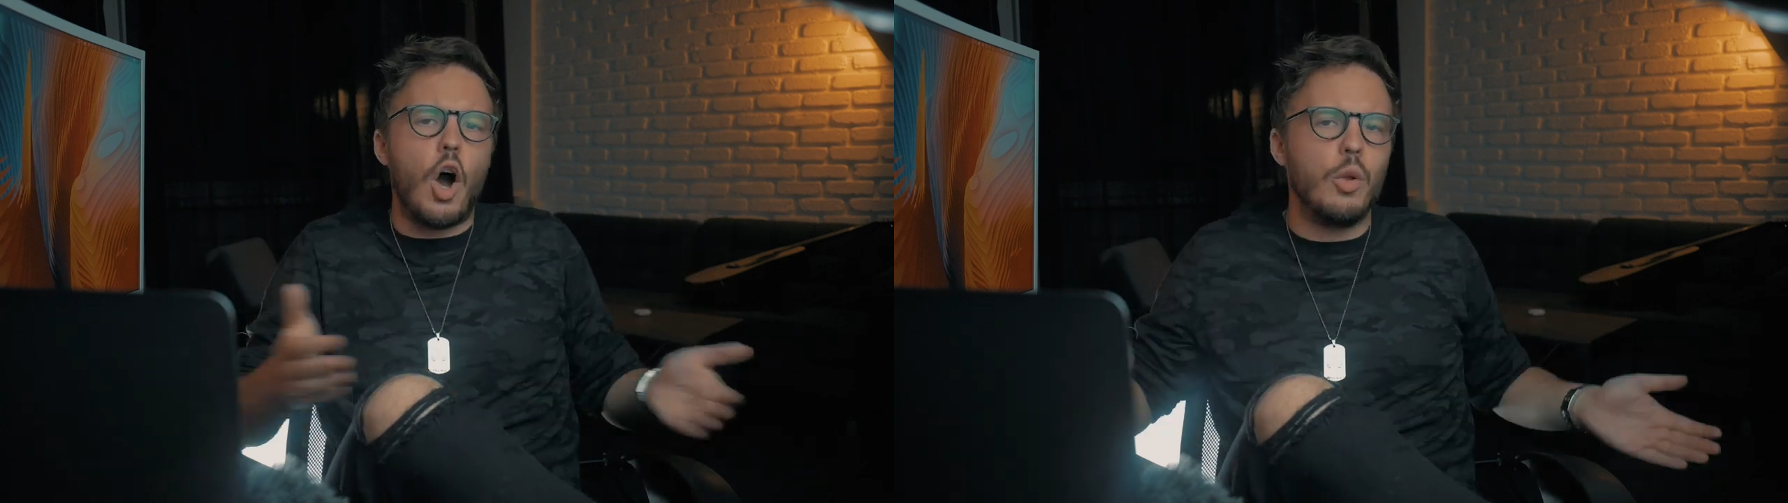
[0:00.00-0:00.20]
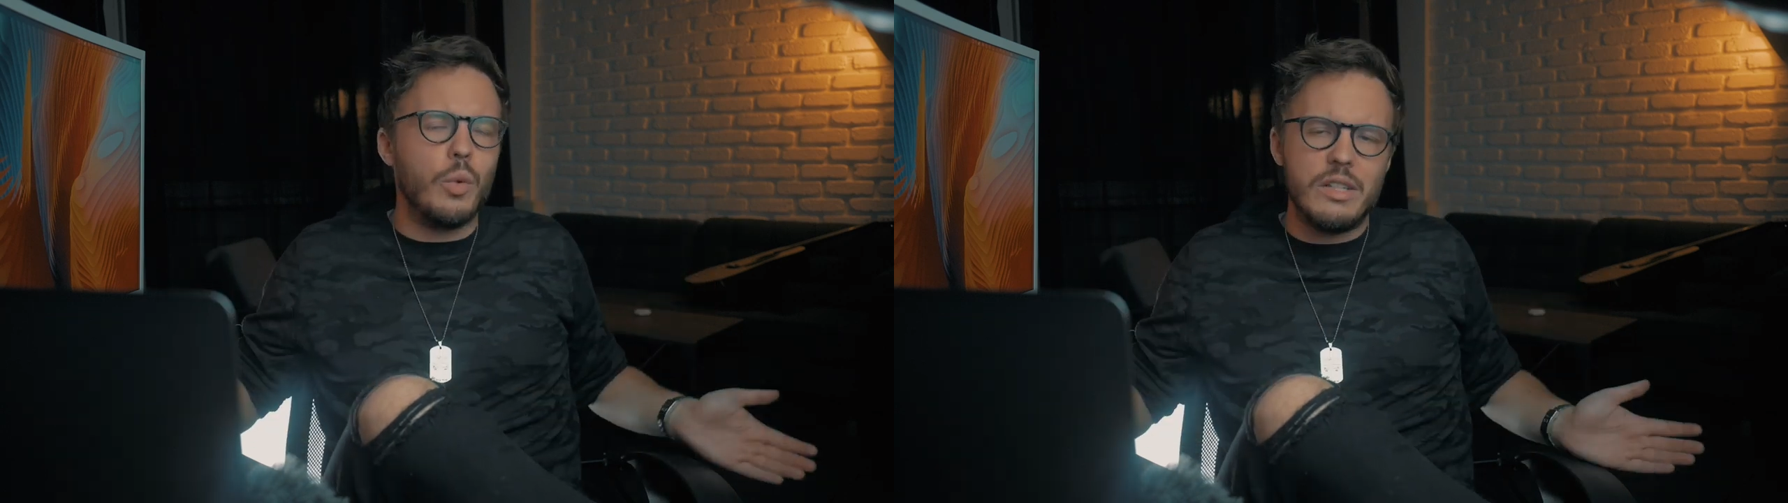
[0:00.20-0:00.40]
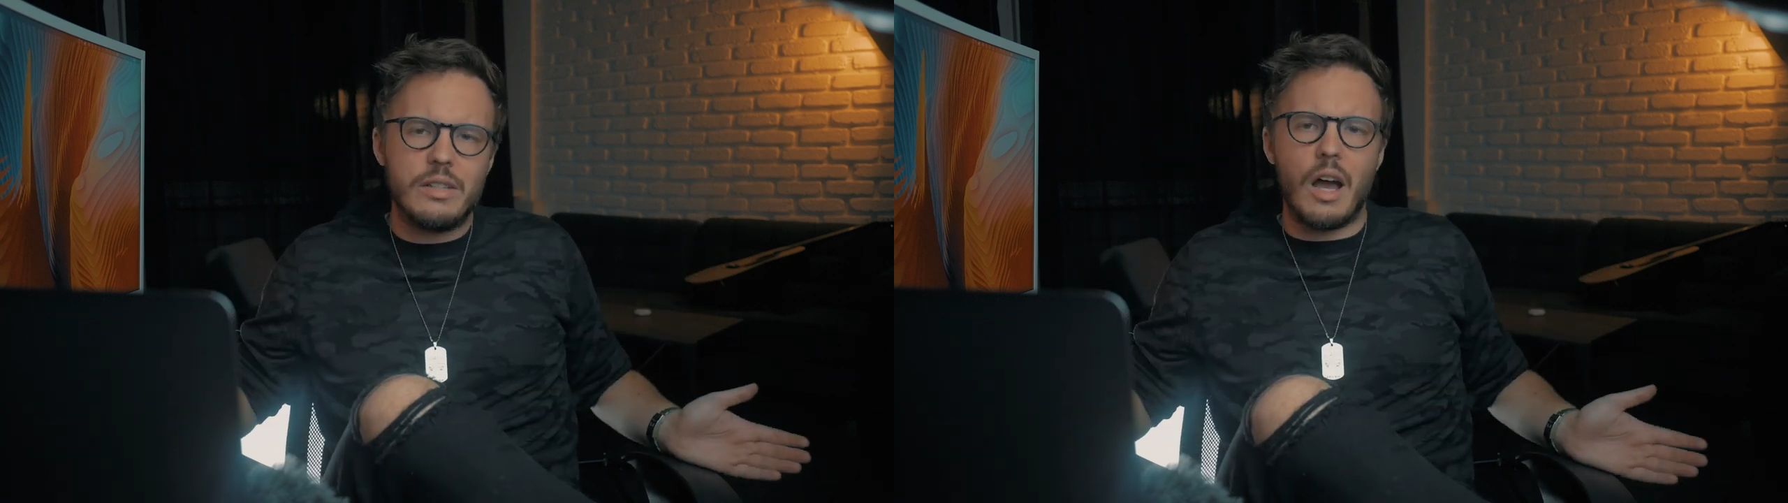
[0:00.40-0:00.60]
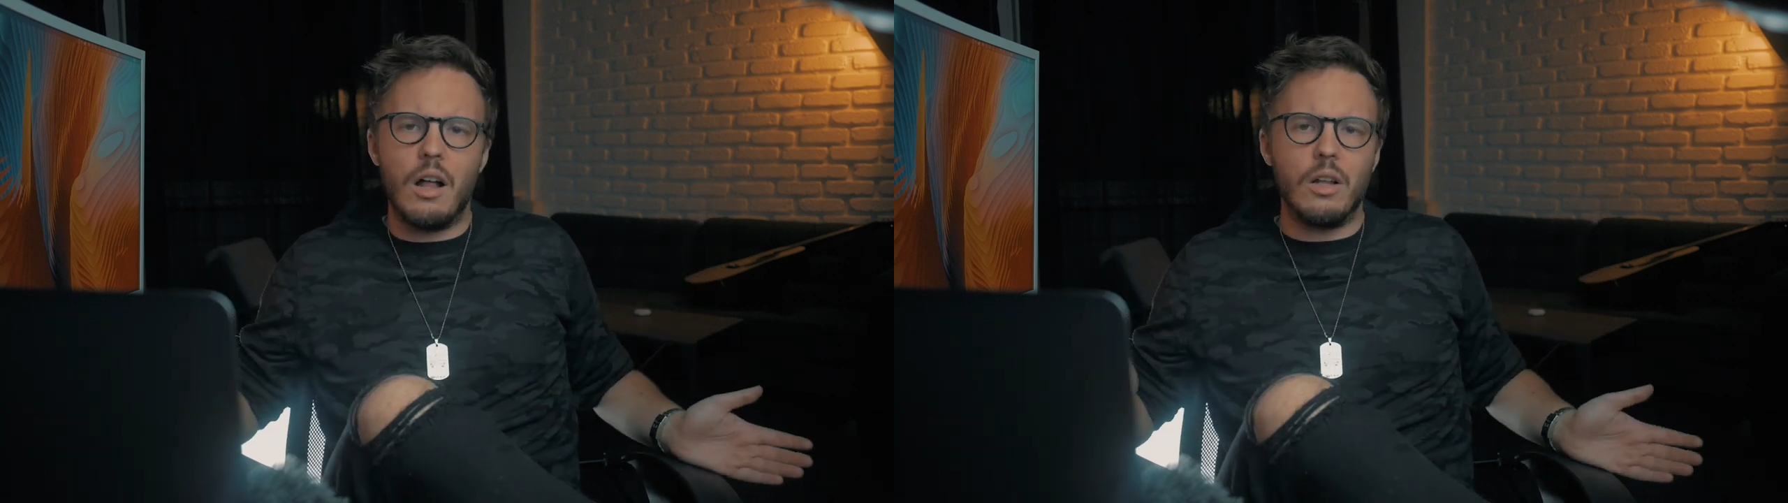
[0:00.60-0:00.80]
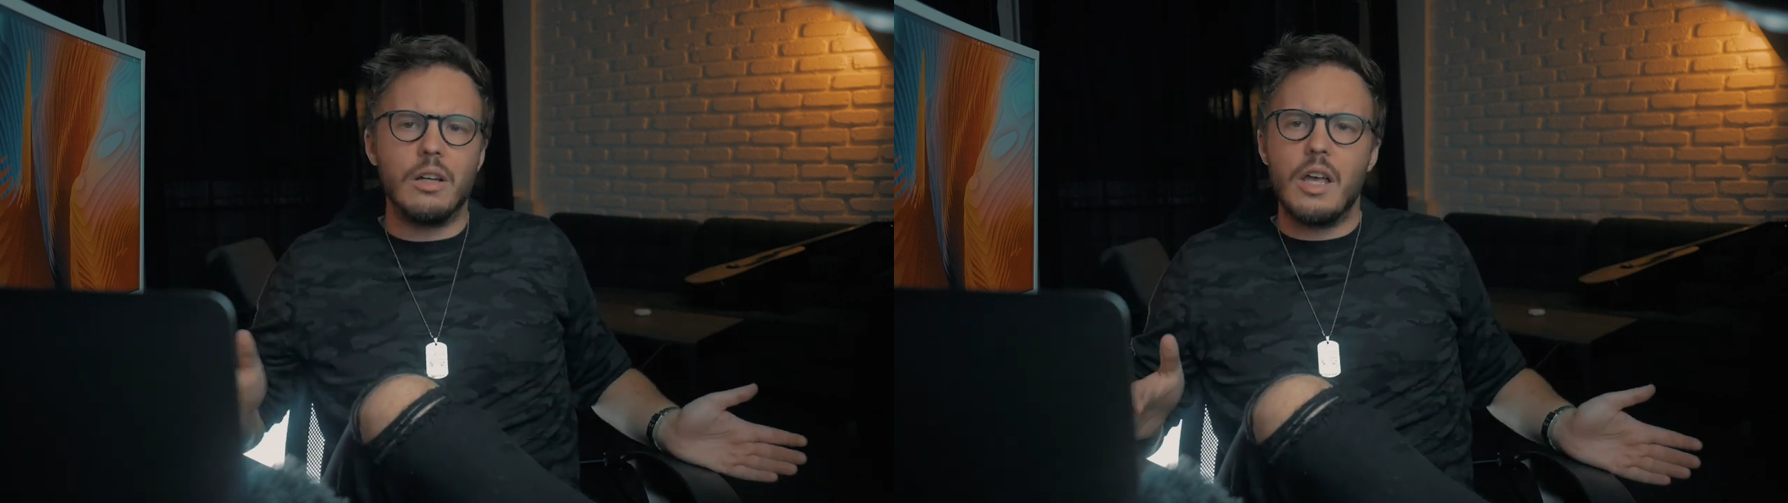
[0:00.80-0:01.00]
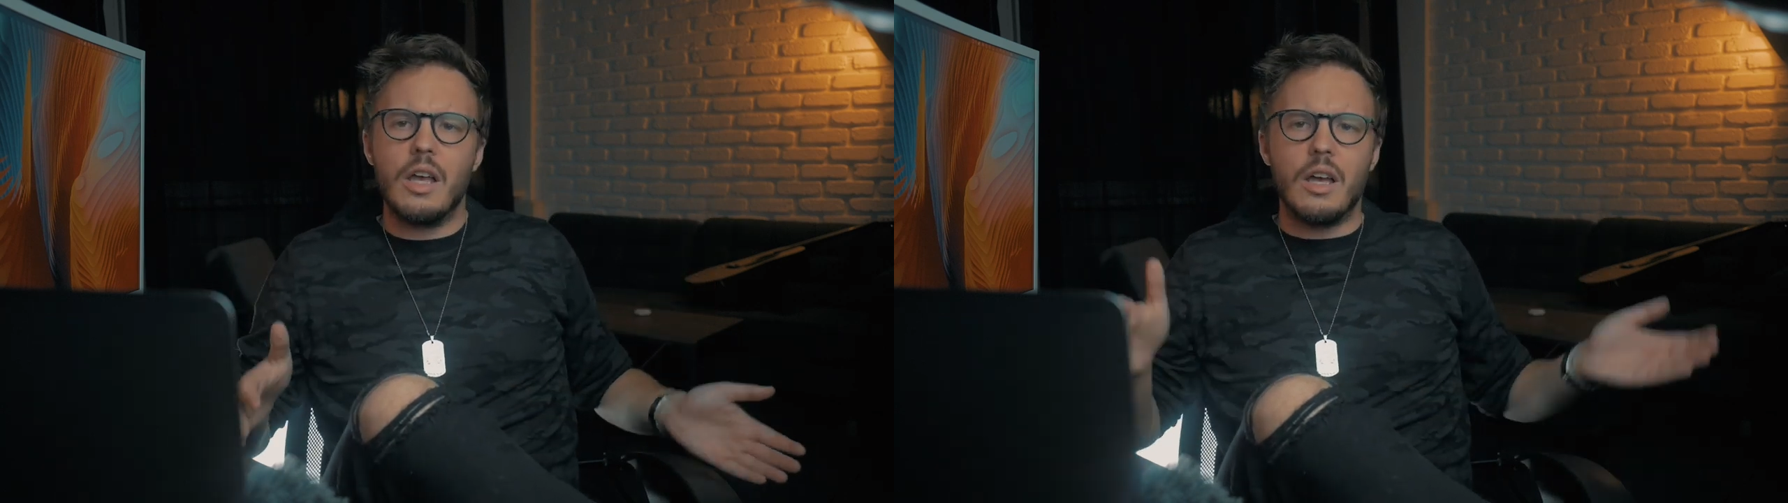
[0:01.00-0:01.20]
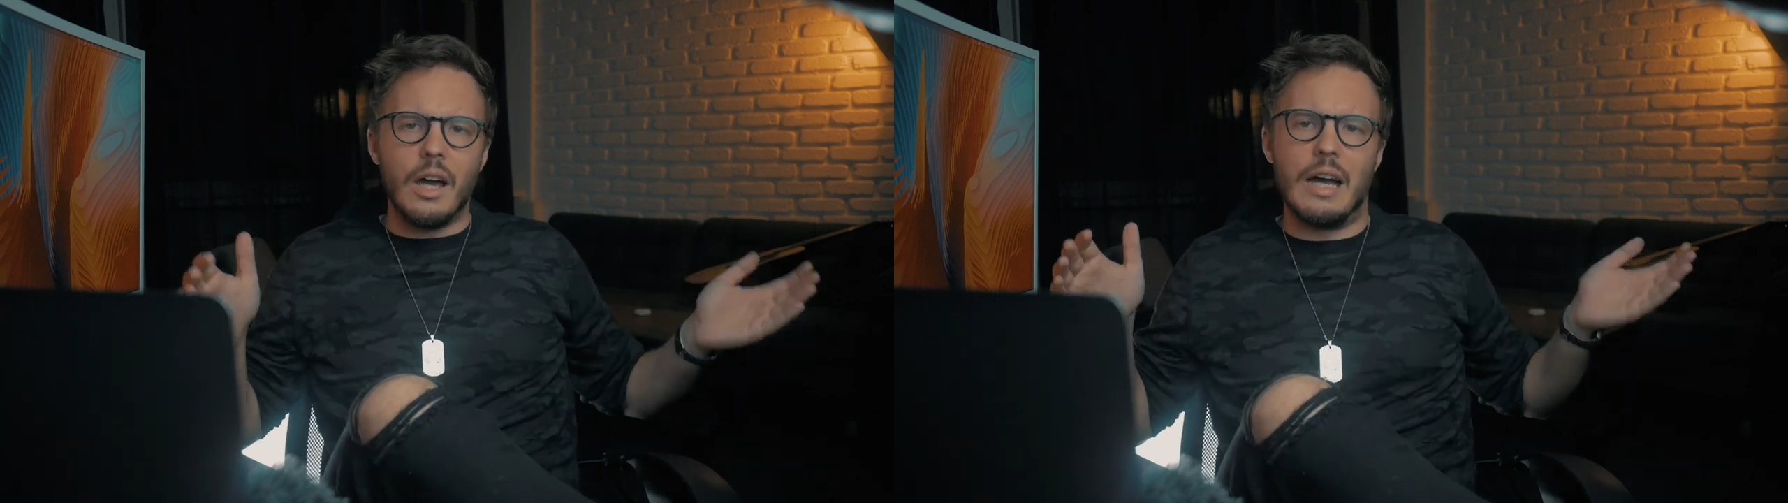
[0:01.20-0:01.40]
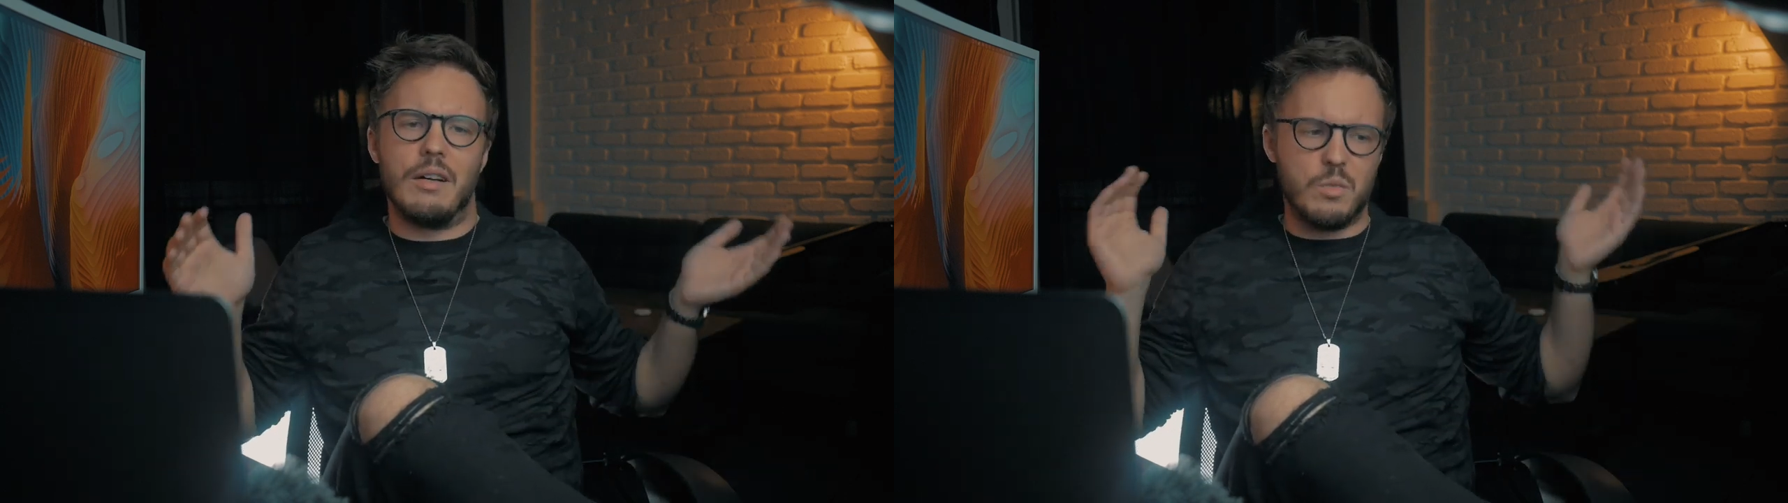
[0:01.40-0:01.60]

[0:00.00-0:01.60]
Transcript: always tell Uh,